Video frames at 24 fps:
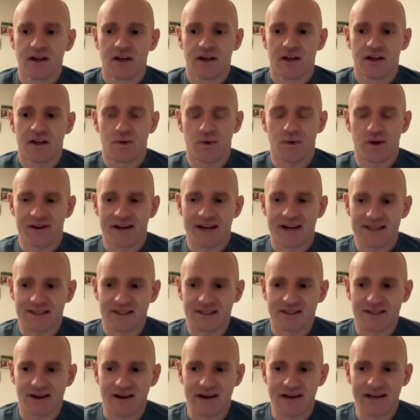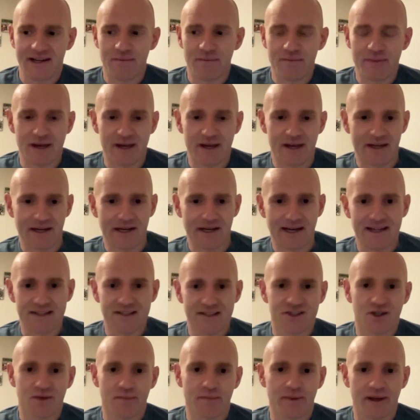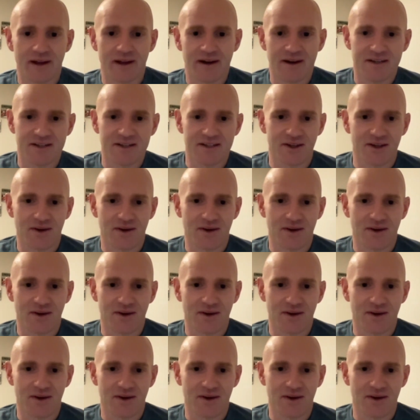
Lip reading: you weren't necessarily competing against your peers.